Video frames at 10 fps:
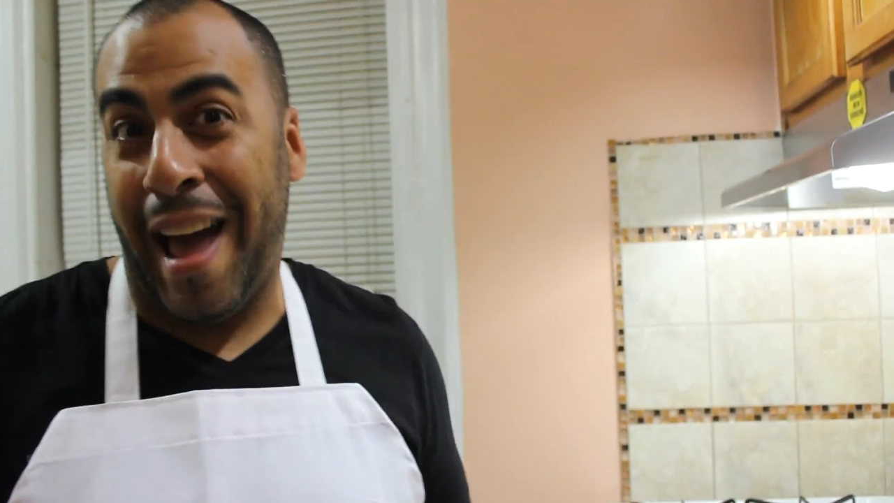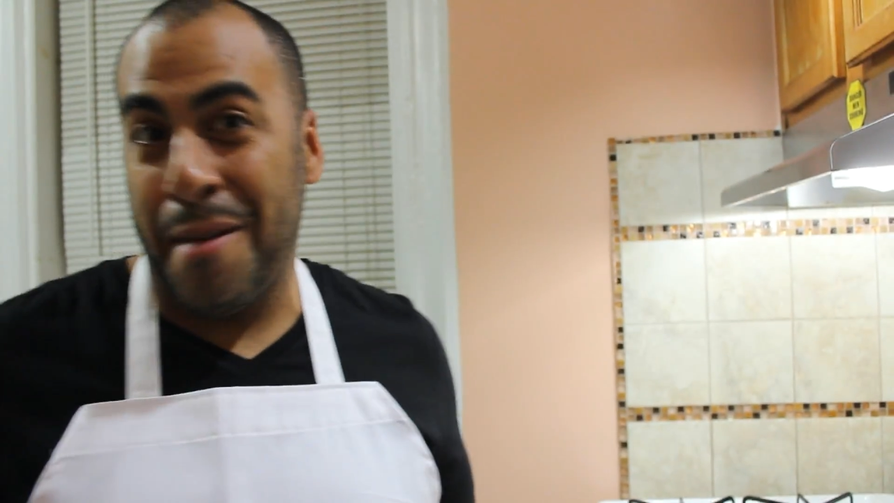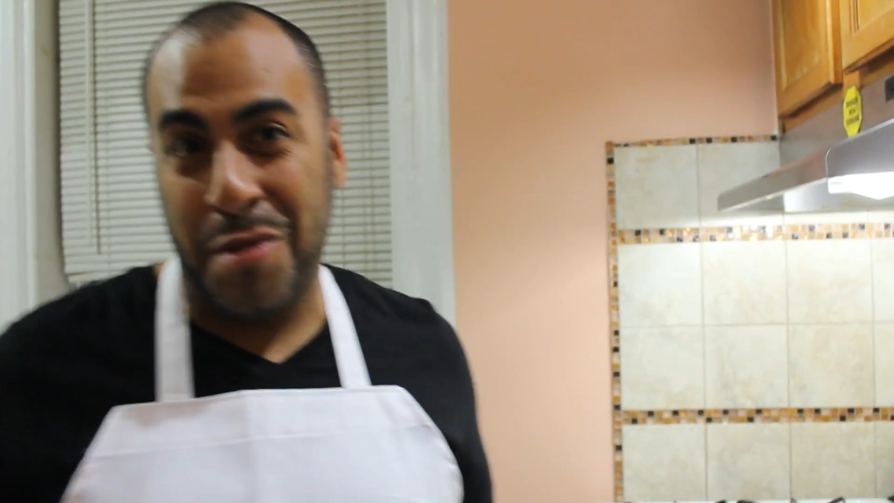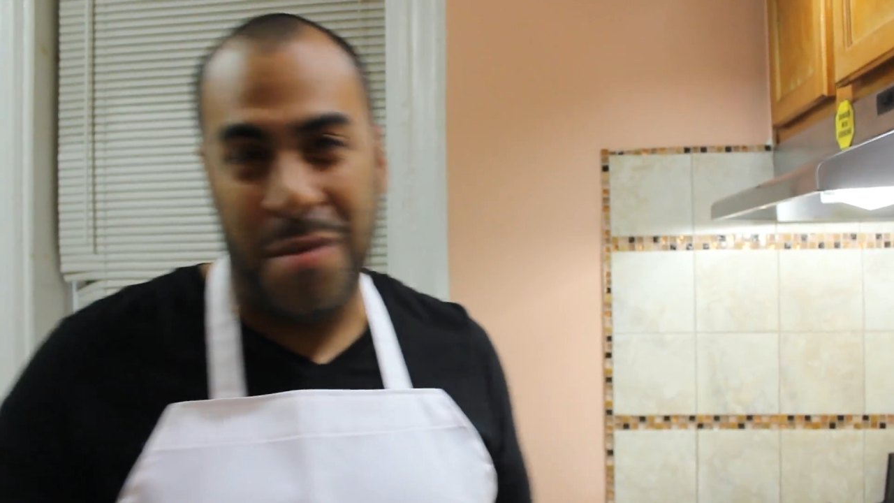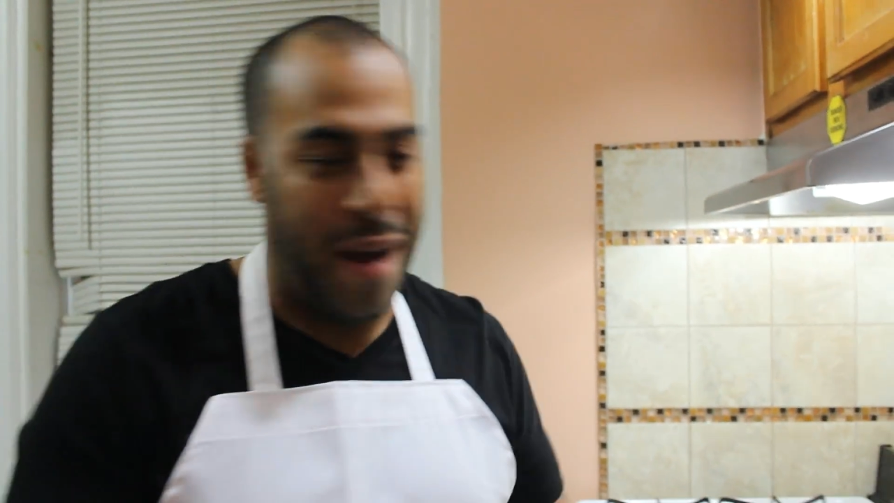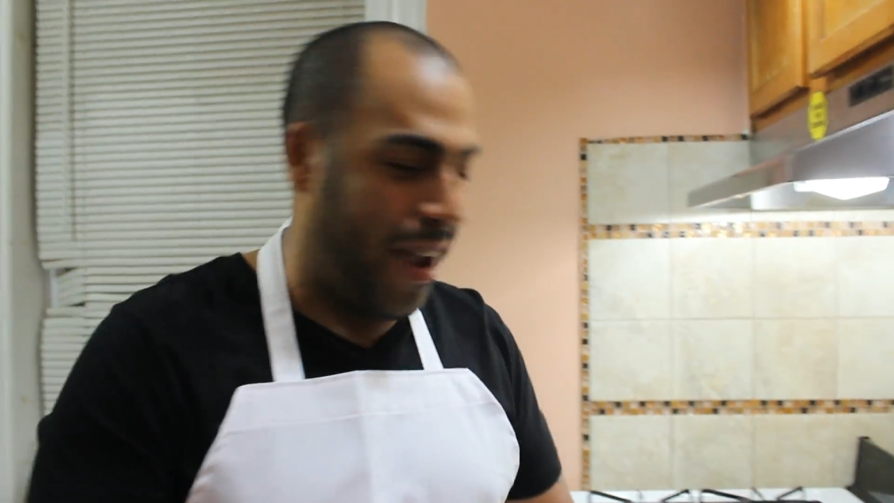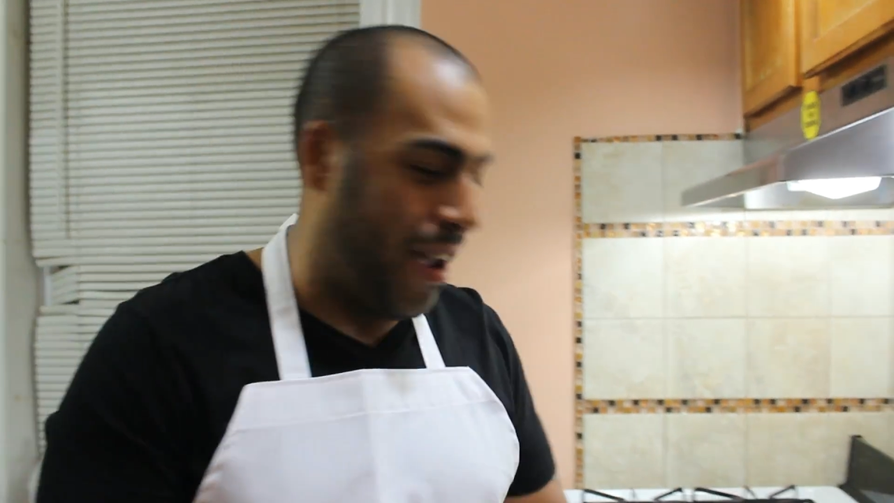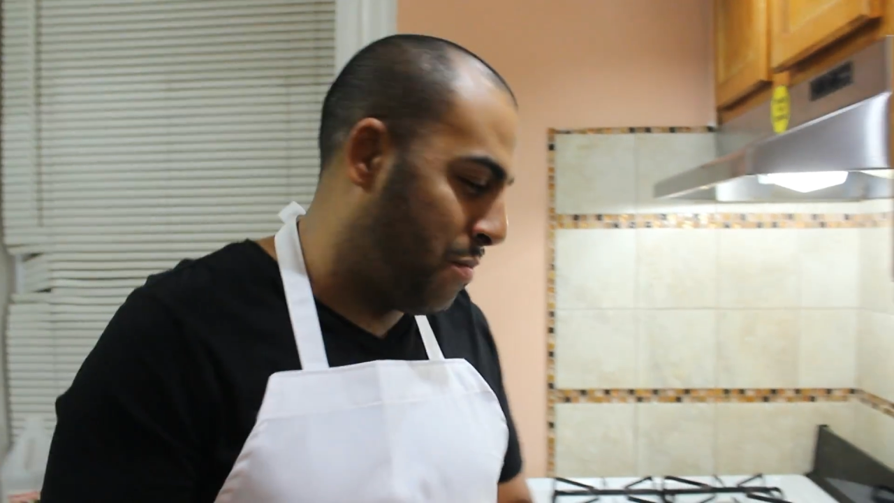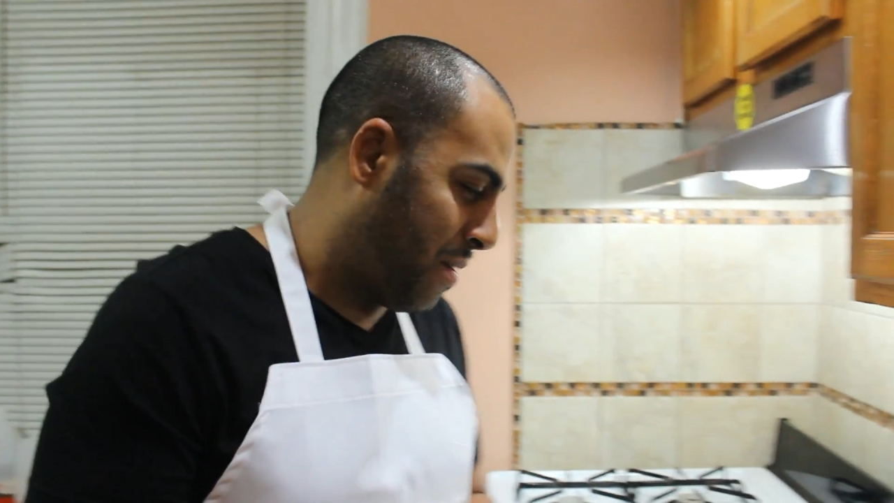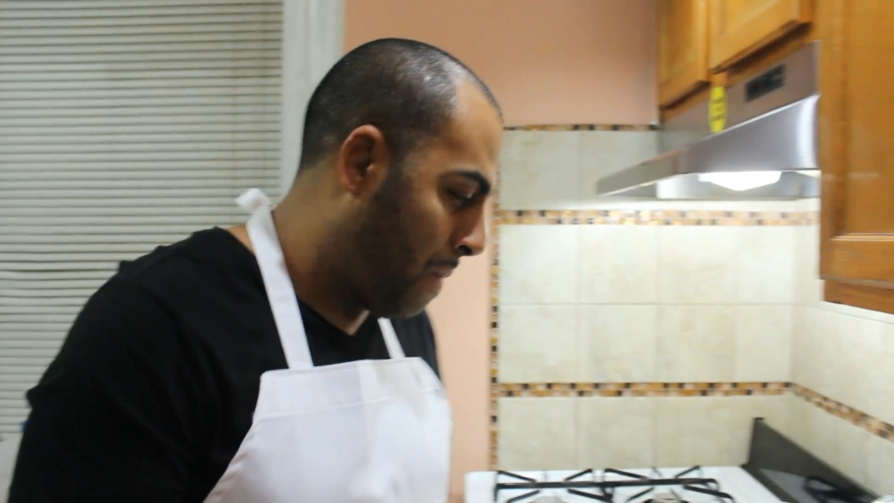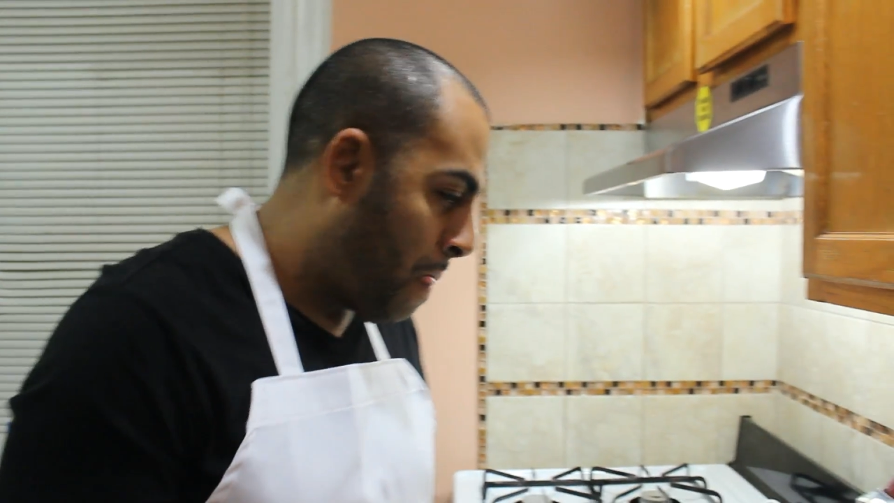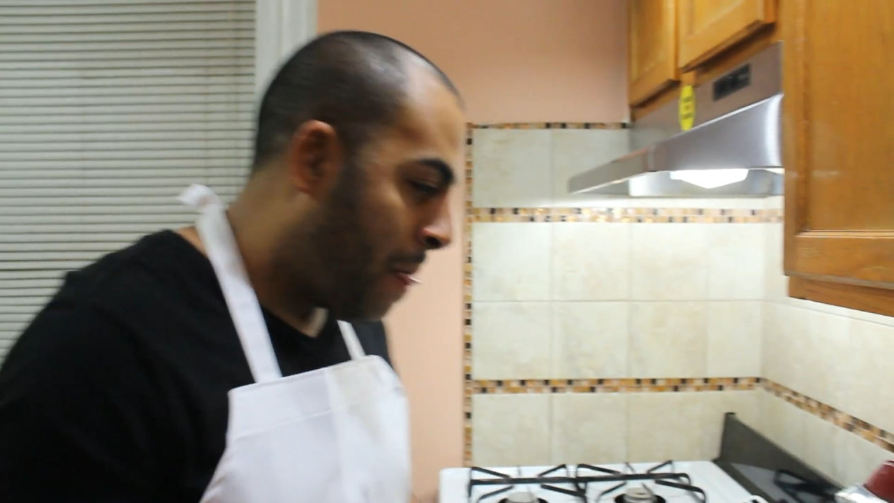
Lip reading: happy with my apron.